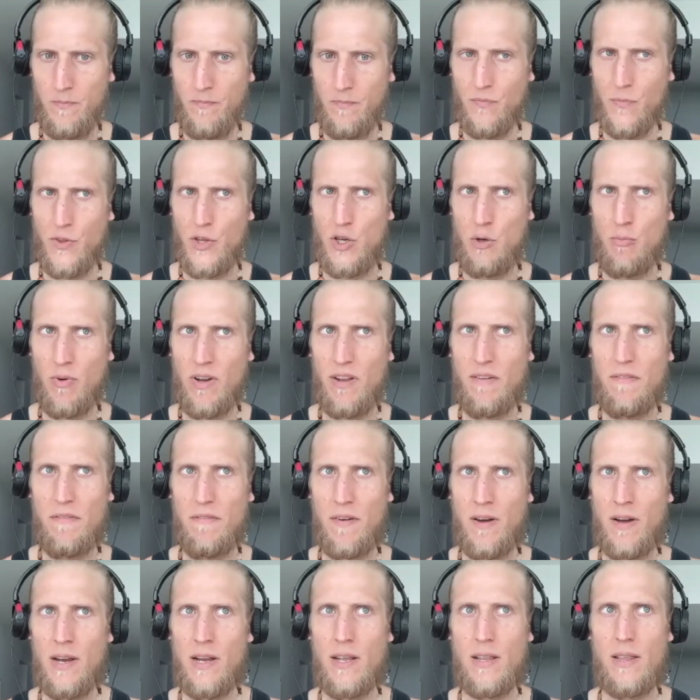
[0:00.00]
you might
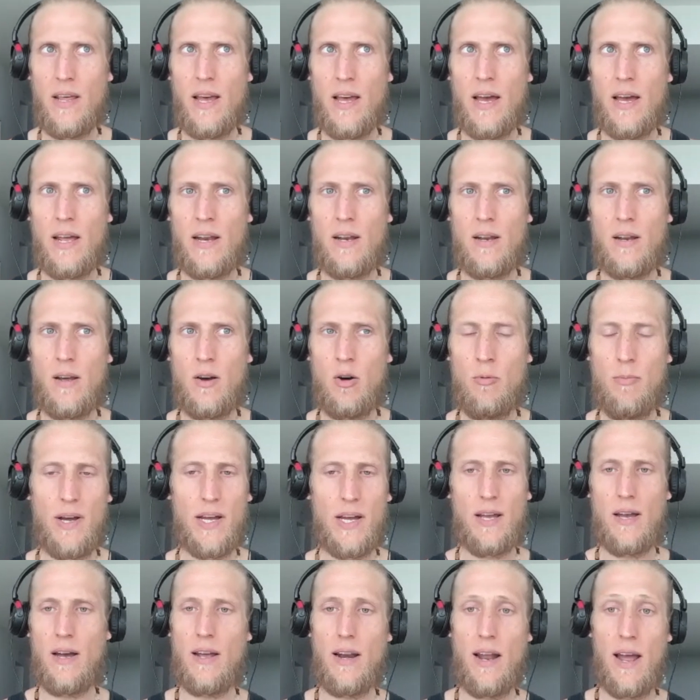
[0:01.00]
find that oh my
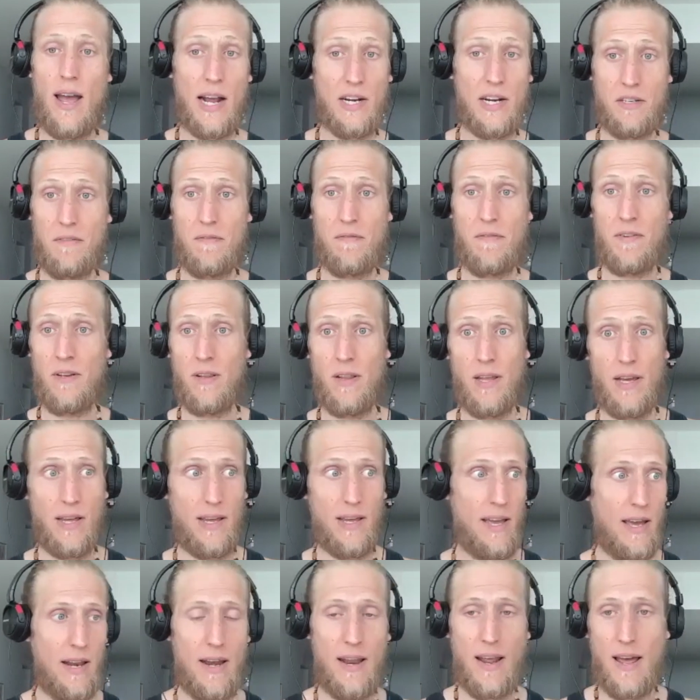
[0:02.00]
god i actually feel like
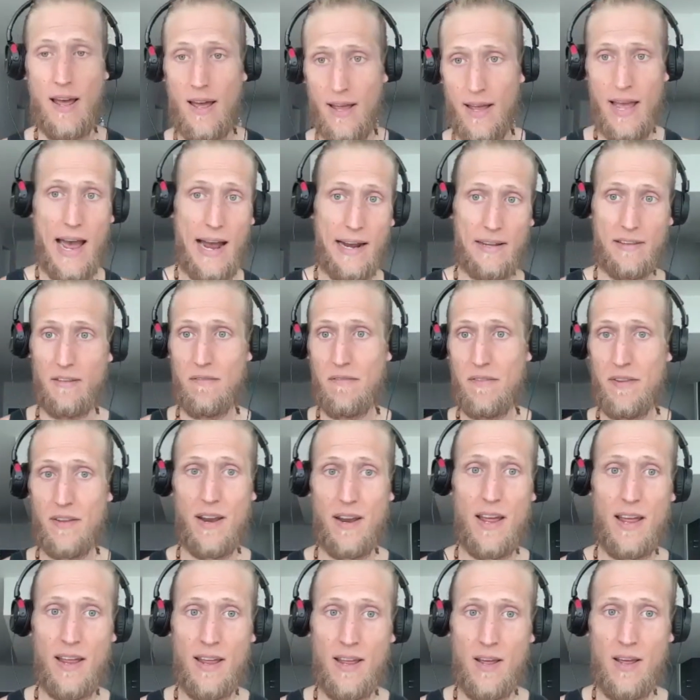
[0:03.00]
getting active
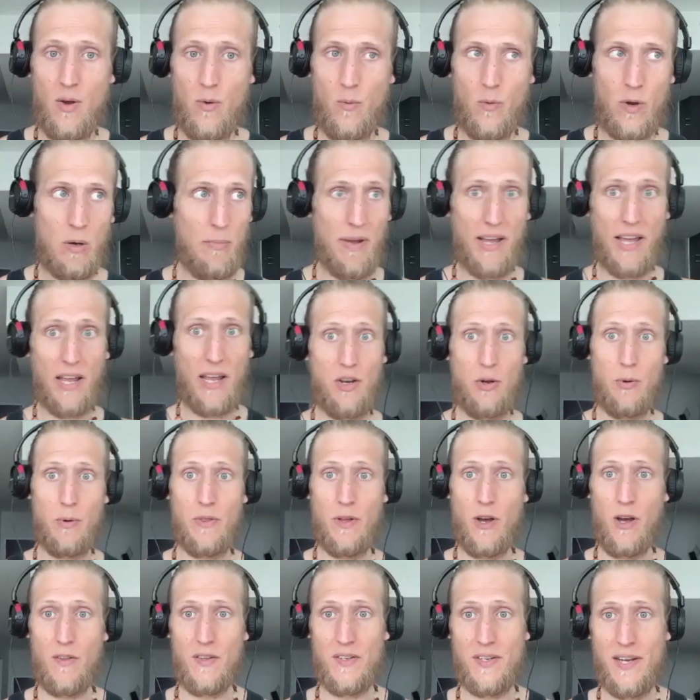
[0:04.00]
today what am i going to do with
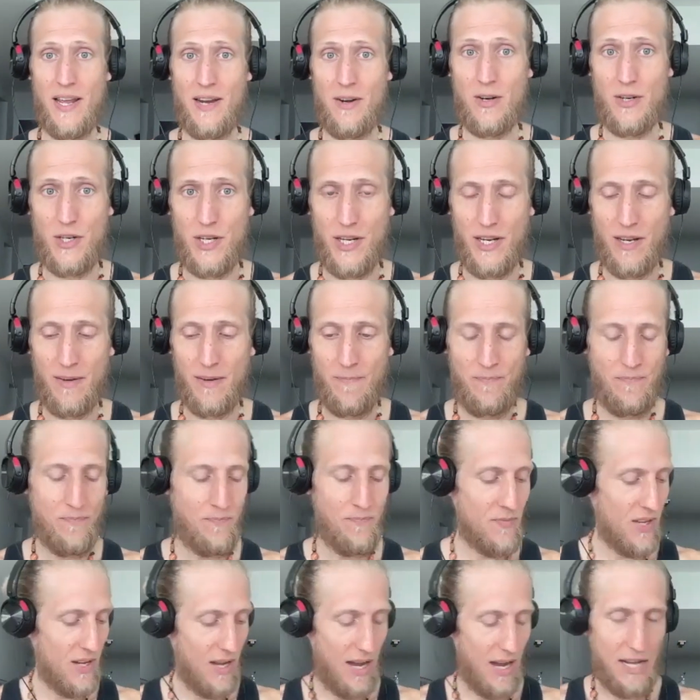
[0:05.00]
all this energy
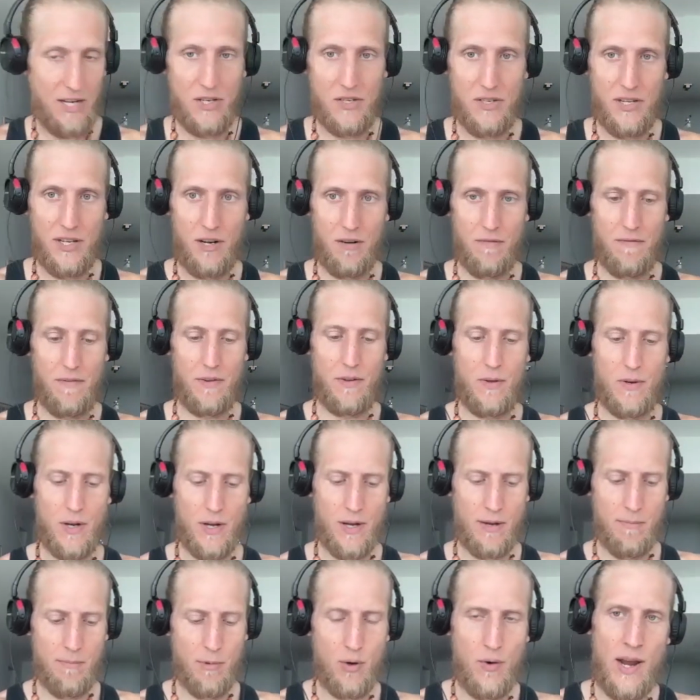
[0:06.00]
i just interviewed
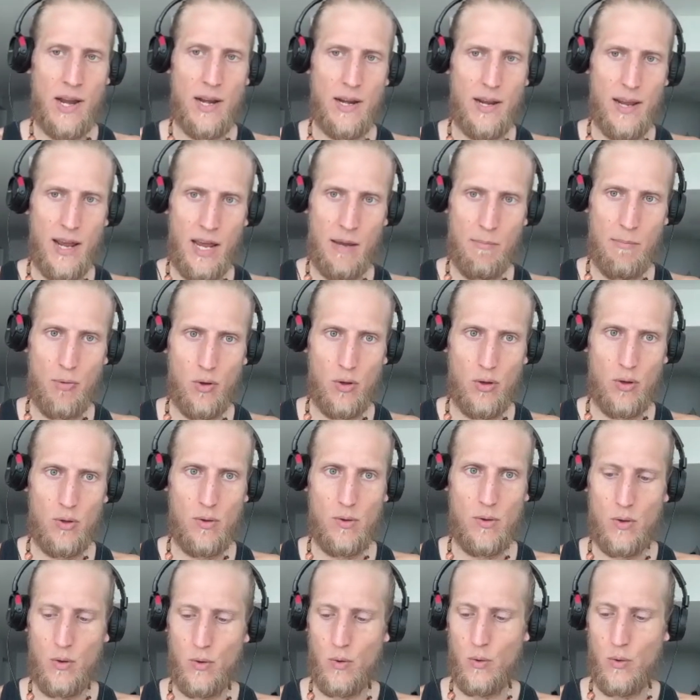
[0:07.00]
um, grant
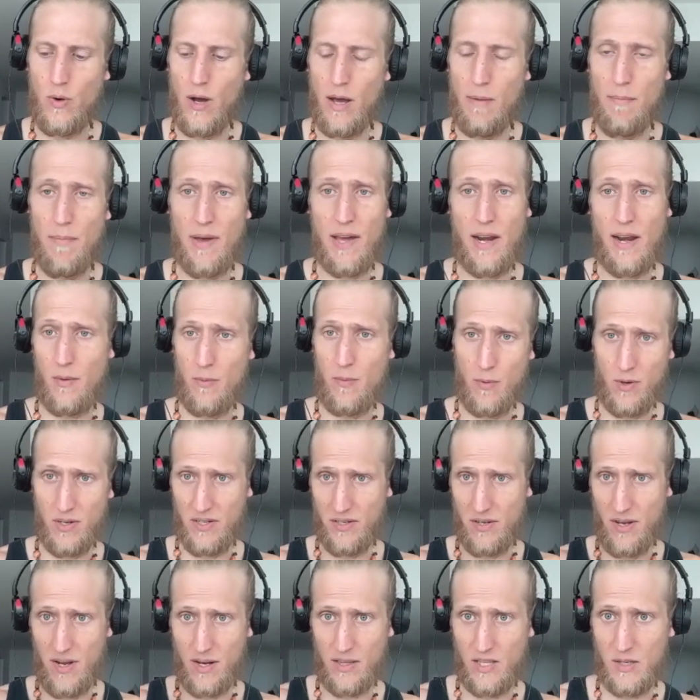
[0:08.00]
campbell who i met at
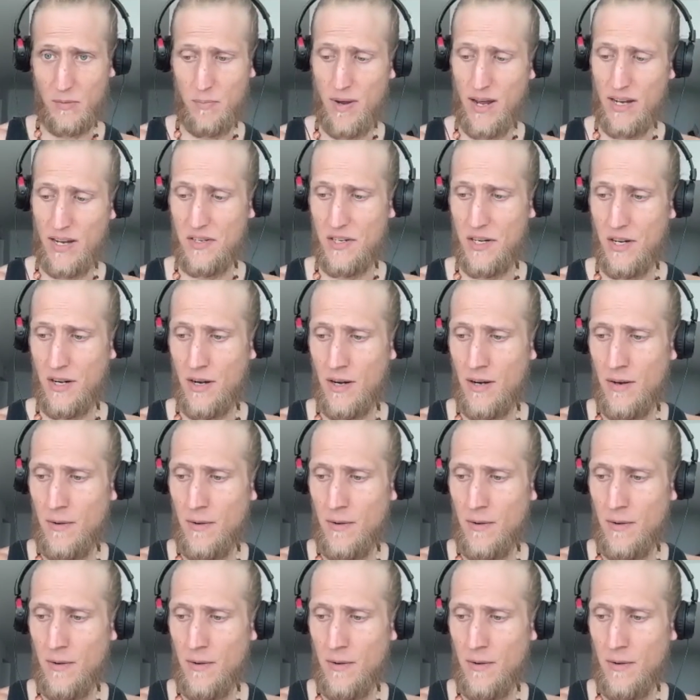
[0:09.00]
woodstock this past year